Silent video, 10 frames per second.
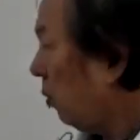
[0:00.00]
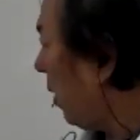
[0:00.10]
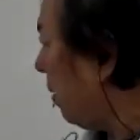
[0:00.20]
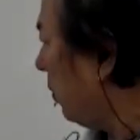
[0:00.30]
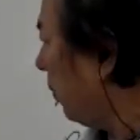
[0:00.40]

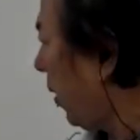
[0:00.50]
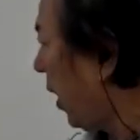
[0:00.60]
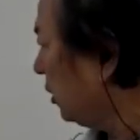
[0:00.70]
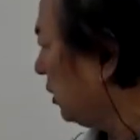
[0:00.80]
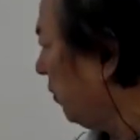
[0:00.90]
Remember,
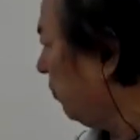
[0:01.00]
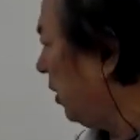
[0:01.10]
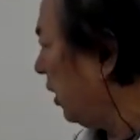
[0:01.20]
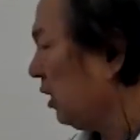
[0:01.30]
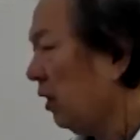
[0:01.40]
positive,
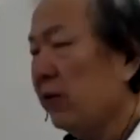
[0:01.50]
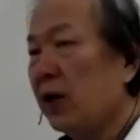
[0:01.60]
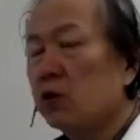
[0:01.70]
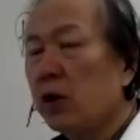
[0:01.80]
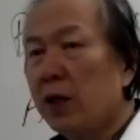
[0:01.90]
negative,
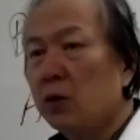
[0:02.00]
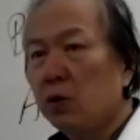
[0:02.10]
they try